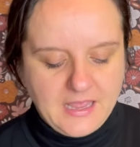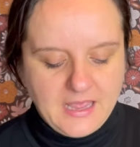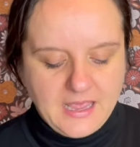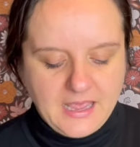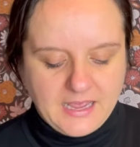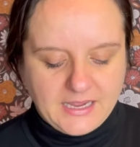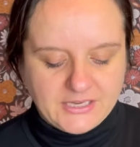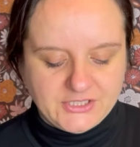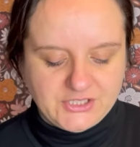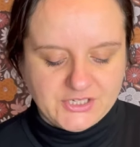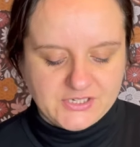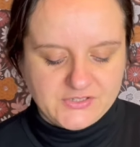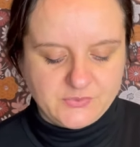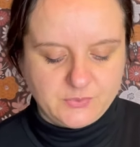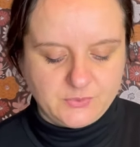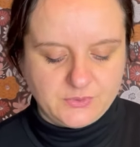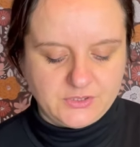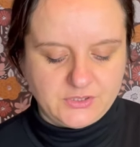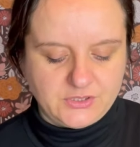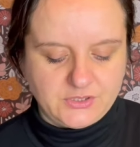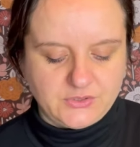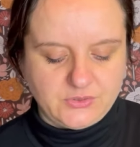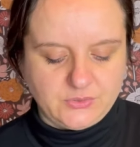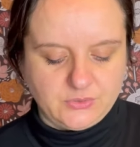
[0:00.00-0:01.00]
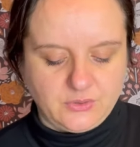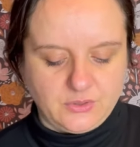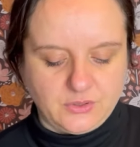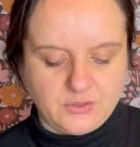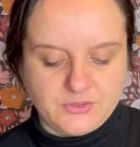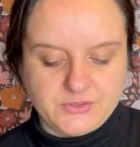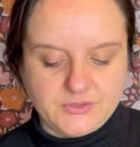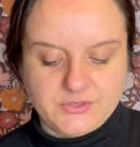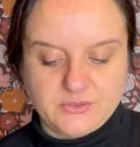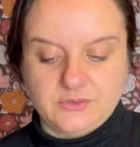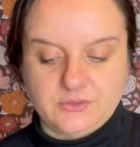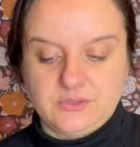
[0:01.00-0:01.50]
I just wanted to
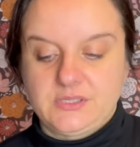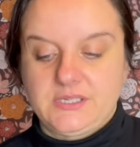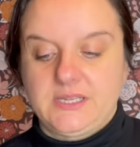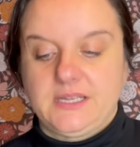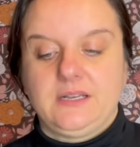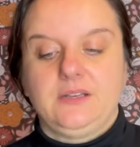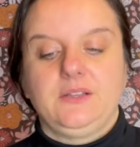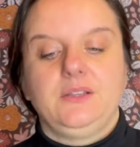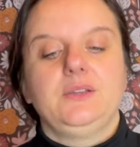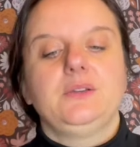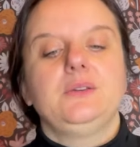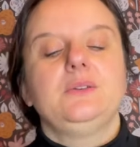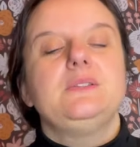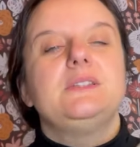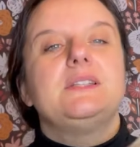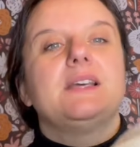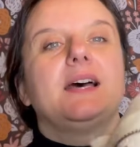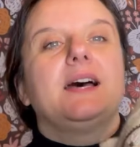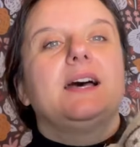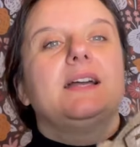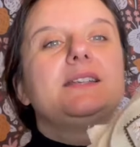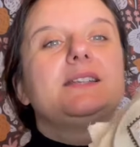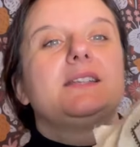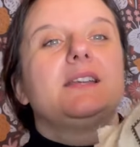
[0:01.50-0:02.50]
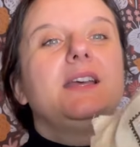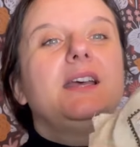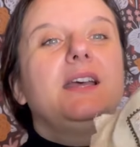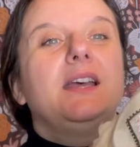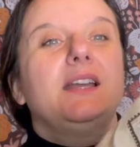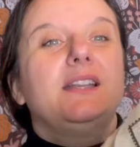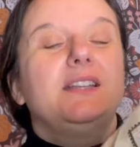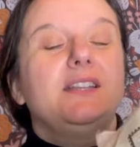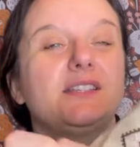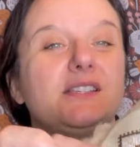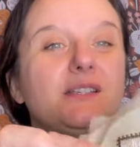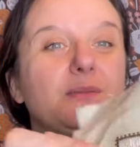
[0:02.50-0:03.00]
also tell you that
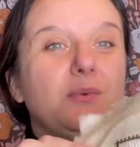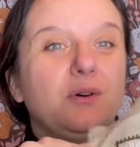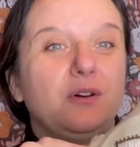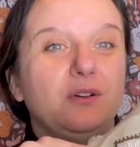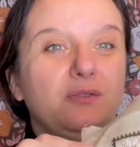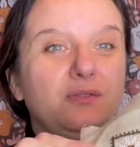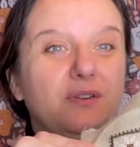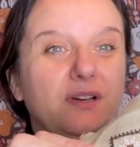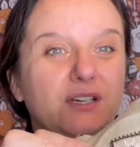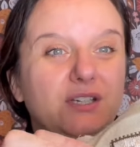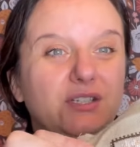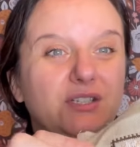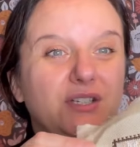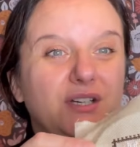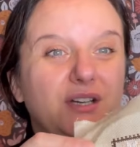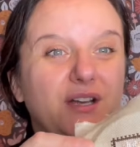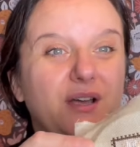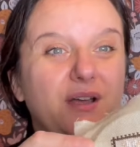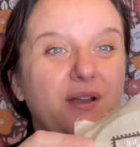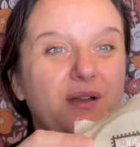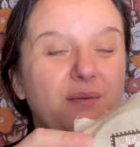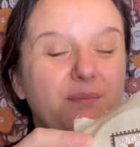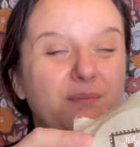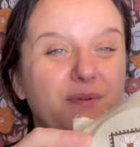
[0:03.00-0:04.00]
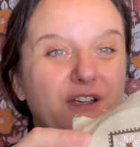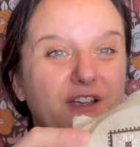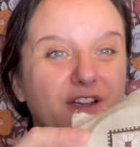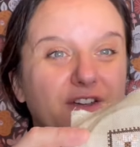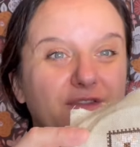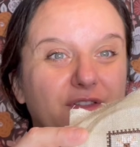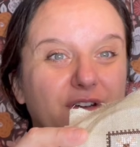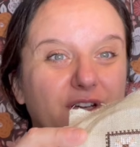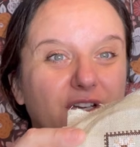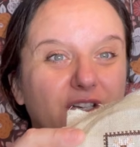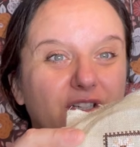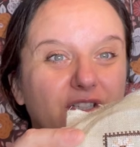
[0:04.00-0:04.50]
the small version and a big
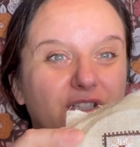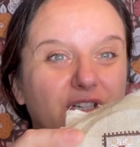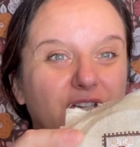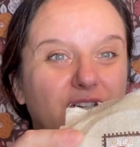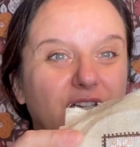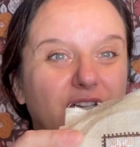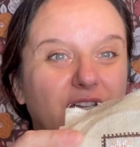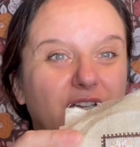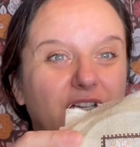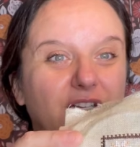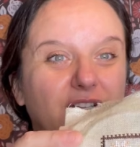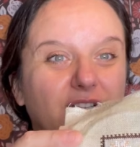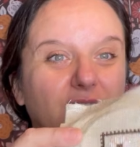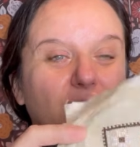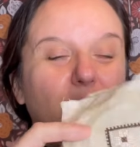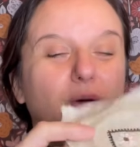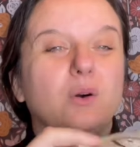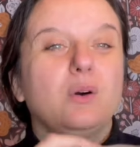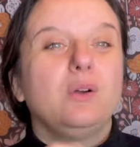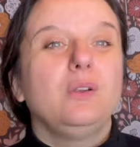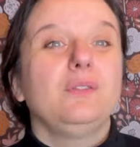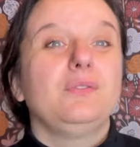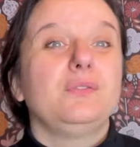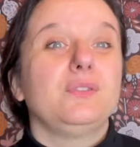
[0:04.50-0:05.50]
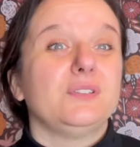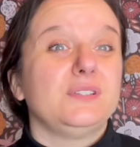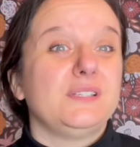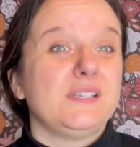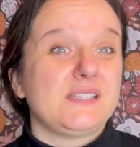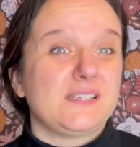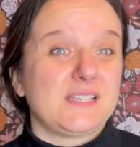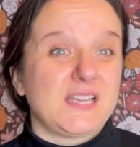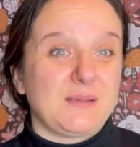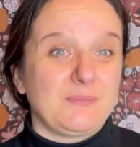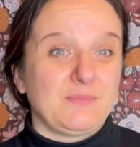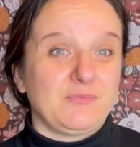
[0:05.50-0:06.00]
version, they call for the
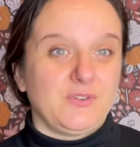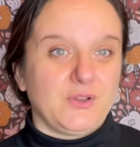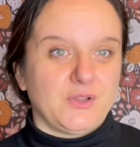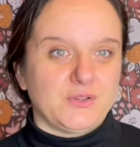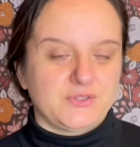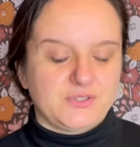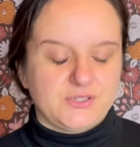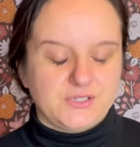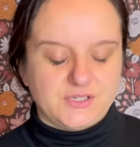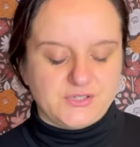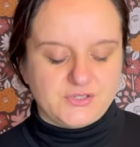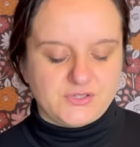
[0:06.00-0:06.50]
same flosses.